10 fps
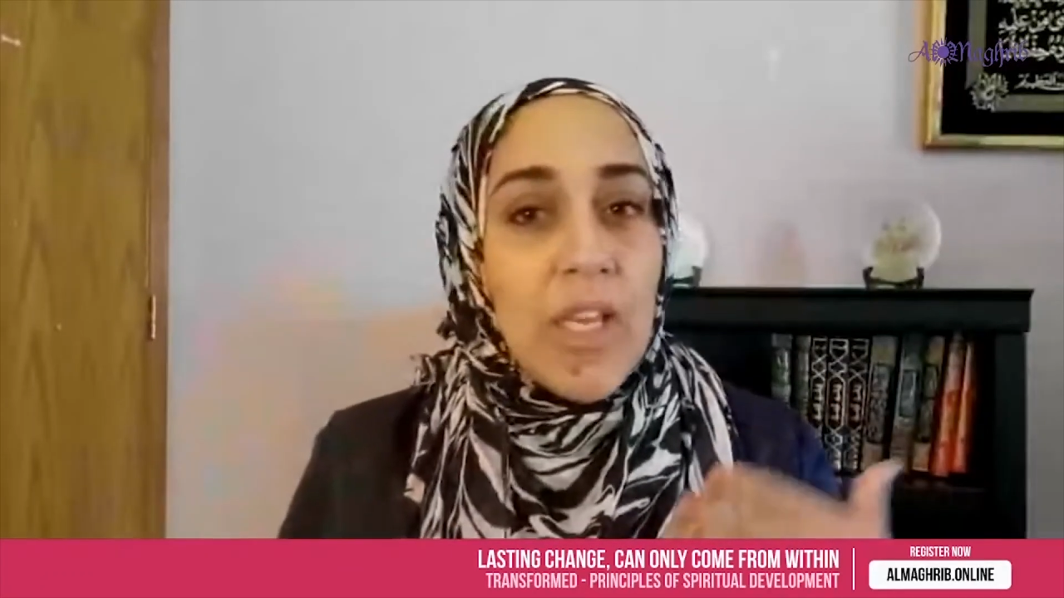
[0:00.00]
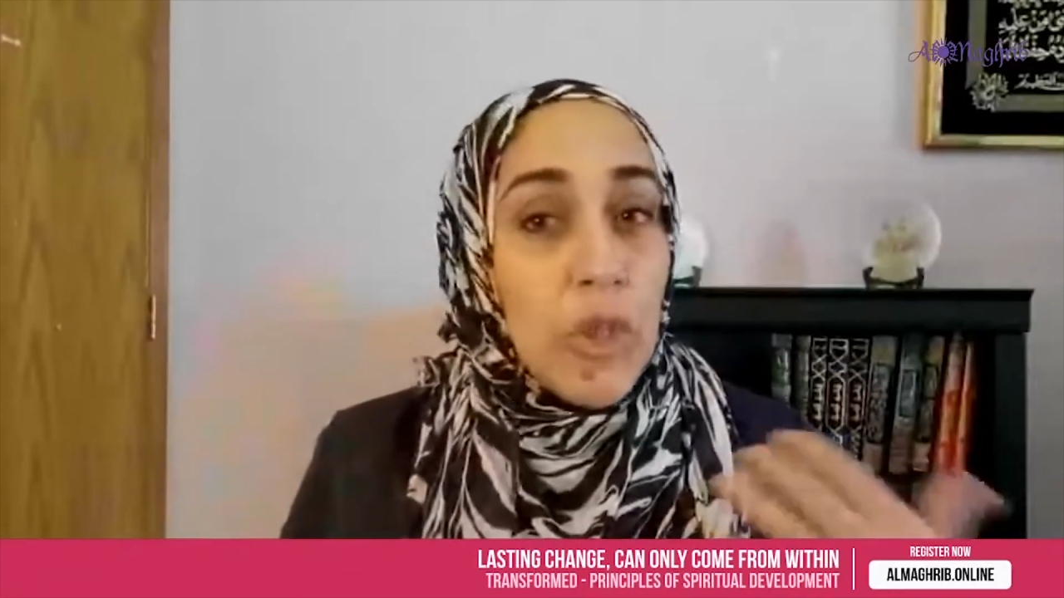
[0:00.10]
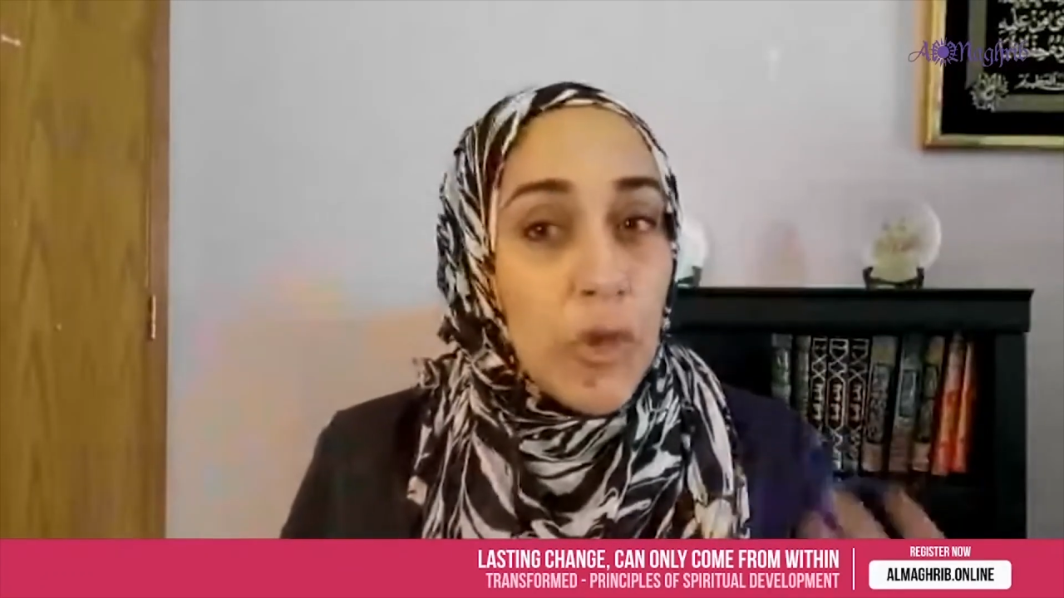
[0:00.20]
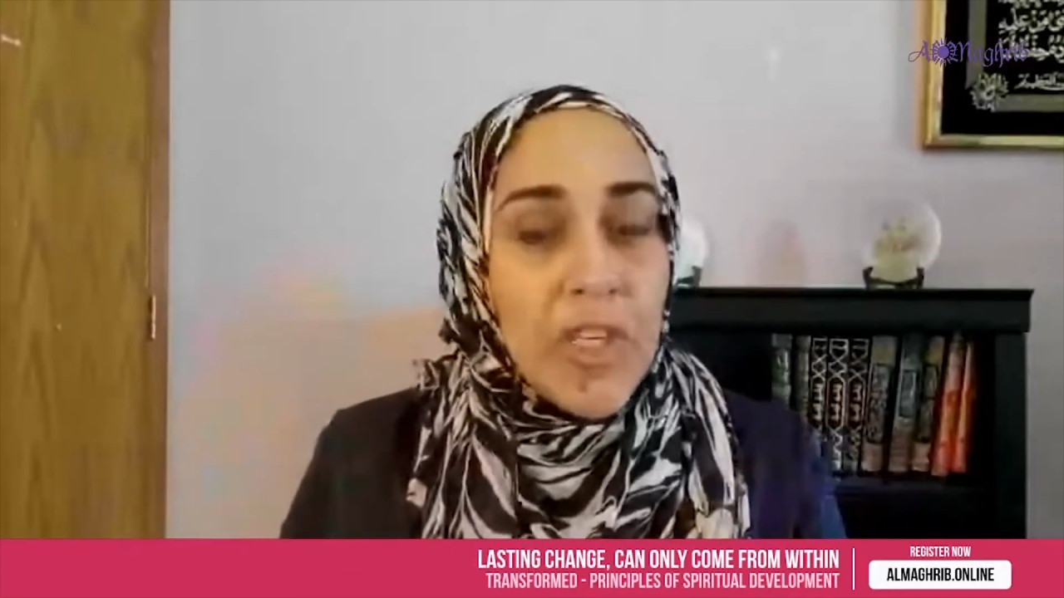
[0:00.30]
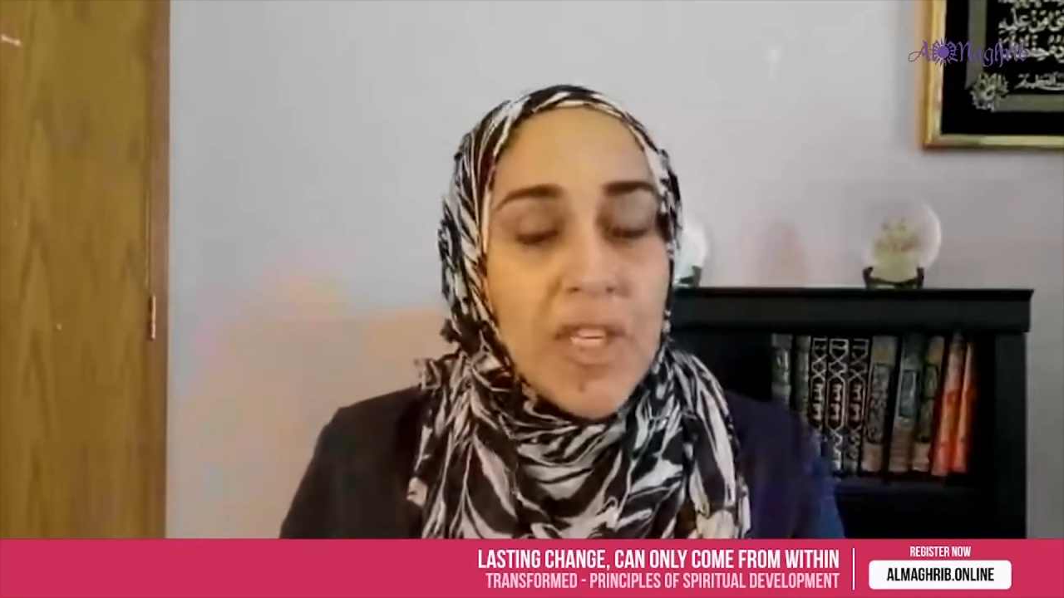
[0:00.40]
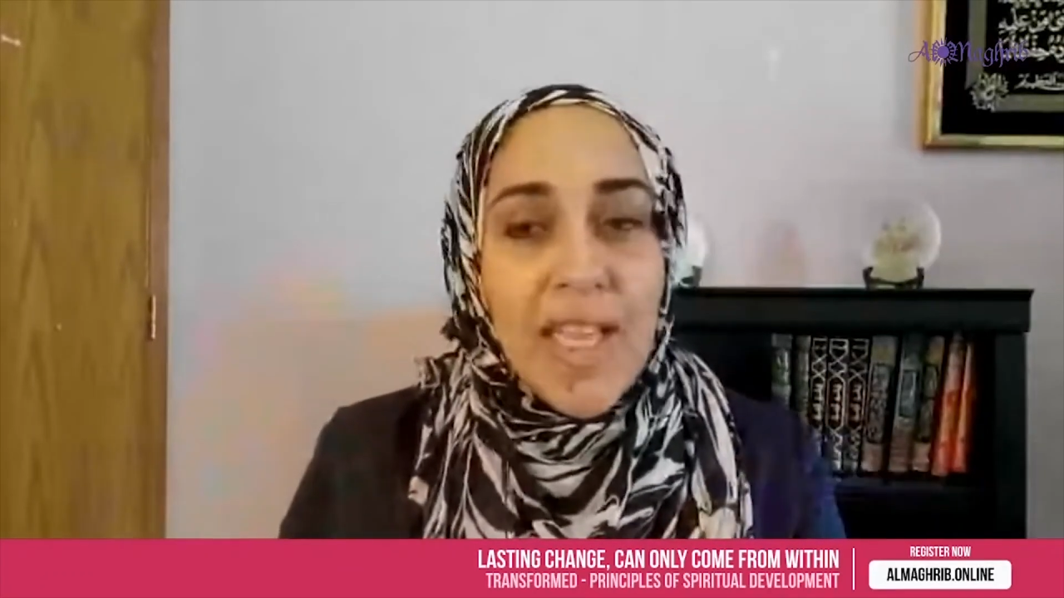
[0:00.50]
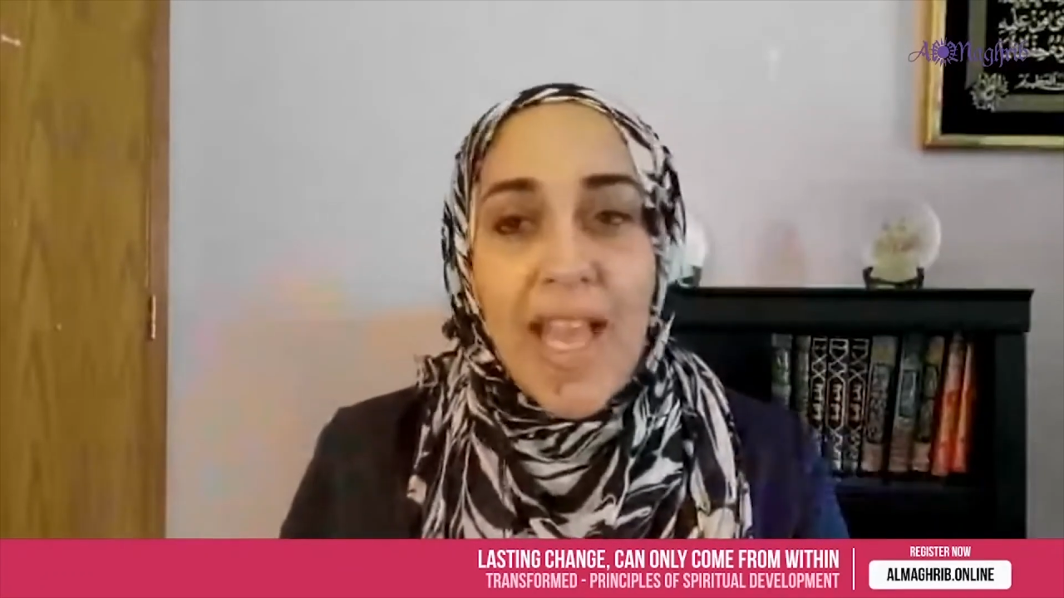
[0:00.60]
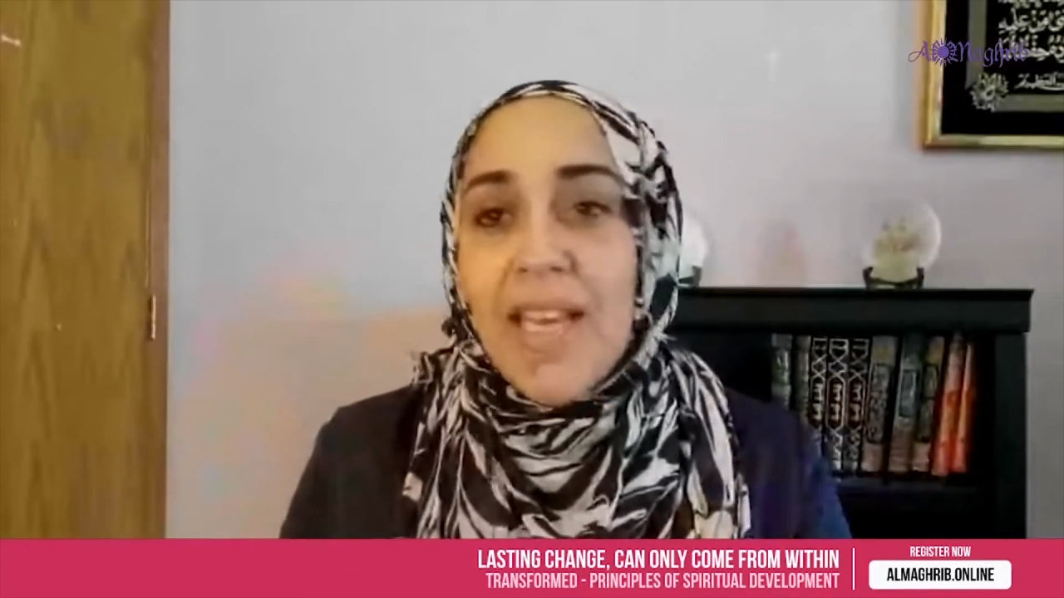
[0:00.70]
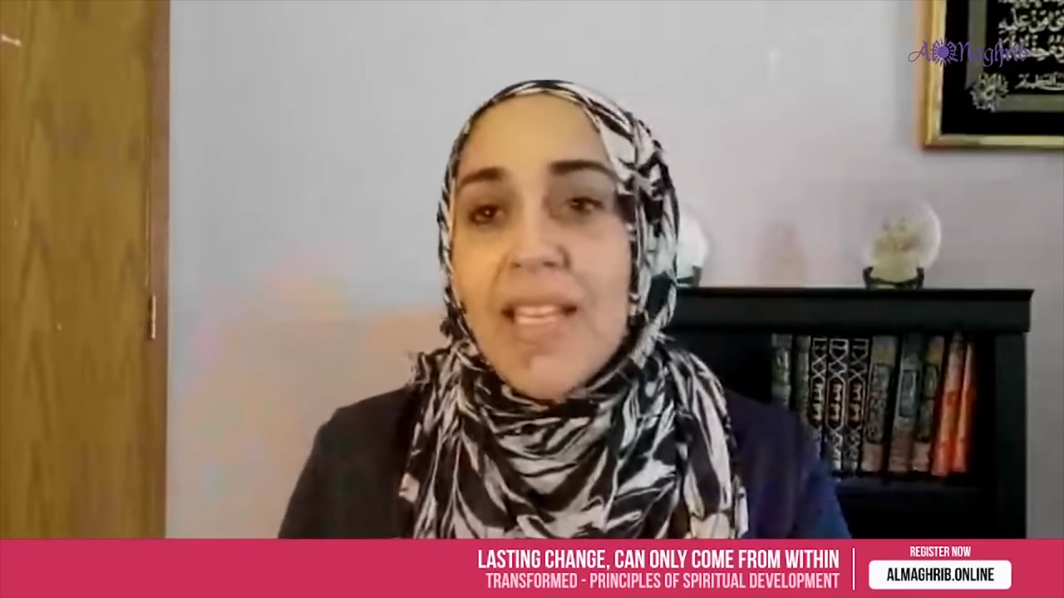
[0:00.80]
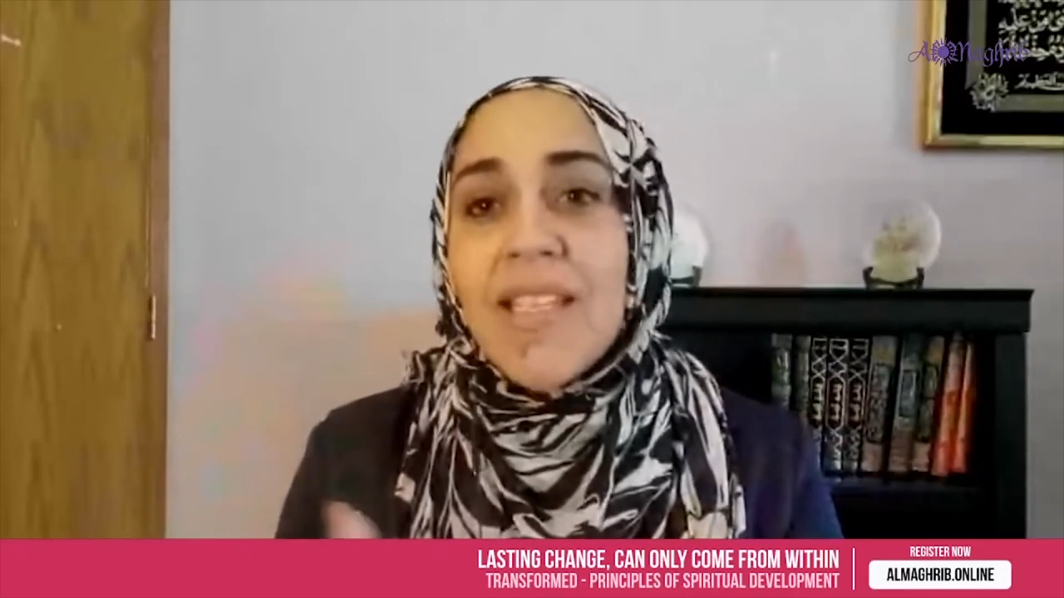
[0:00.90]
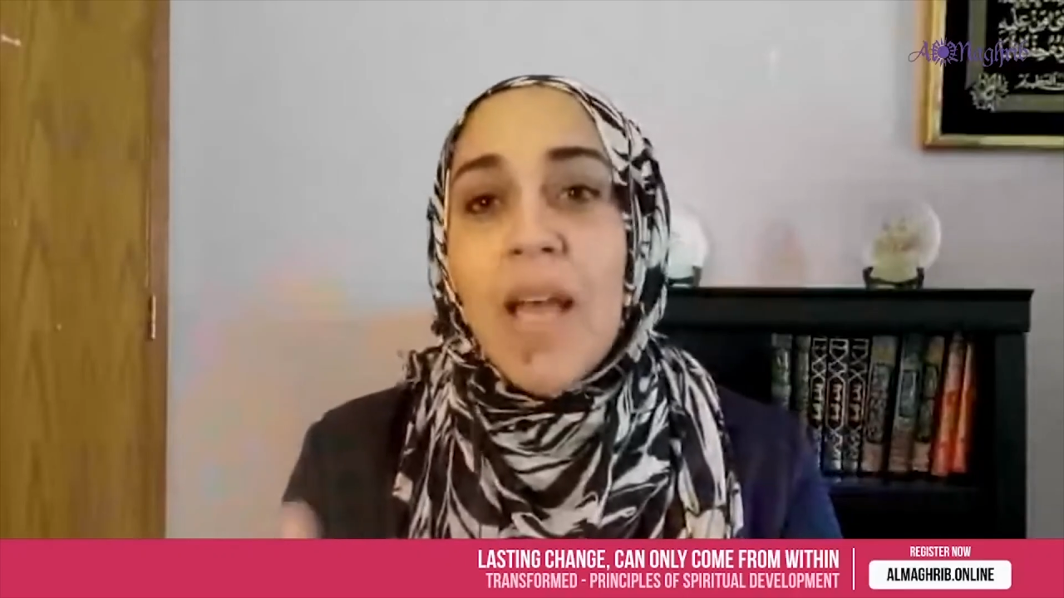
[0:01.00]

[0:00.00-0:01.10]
good, and it is